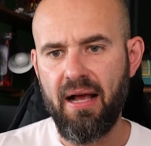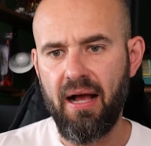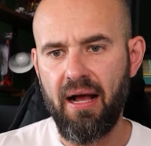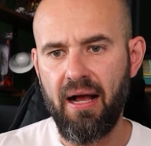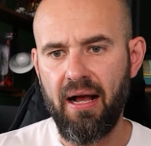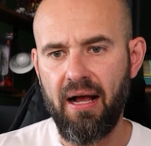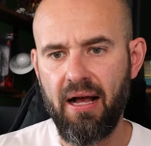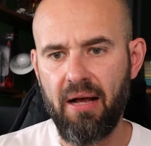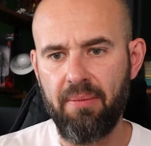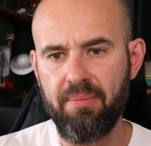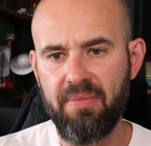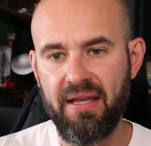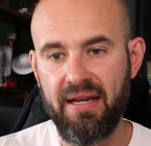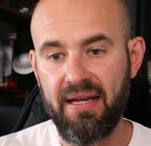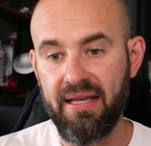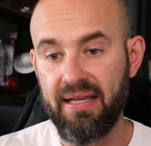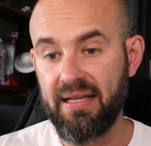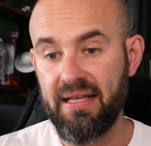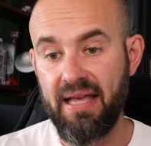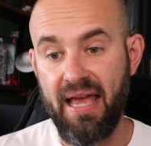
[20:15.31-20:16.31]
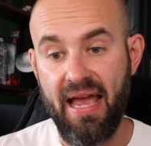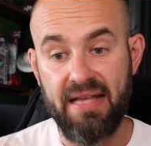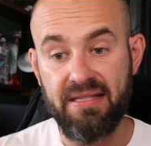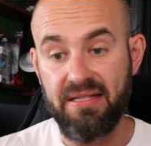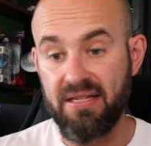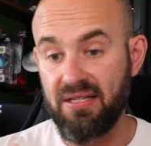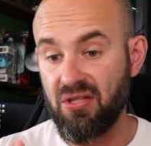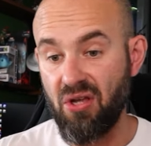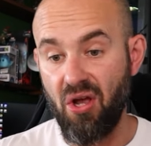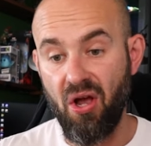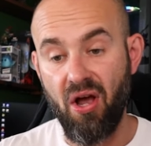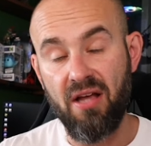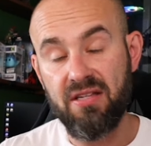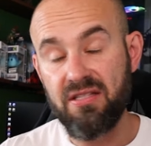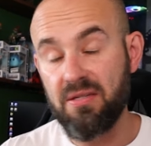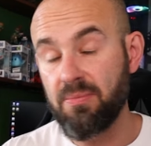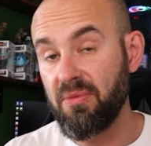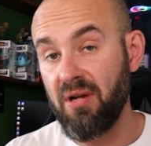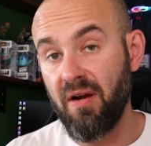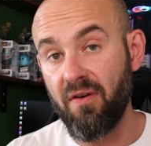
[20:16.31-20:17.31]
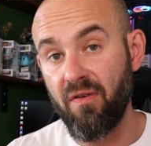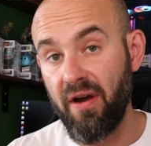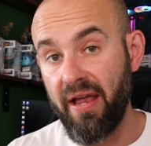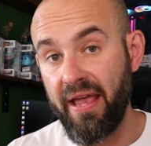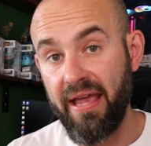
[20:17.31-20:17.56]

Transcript: Um, and it has this awesome cover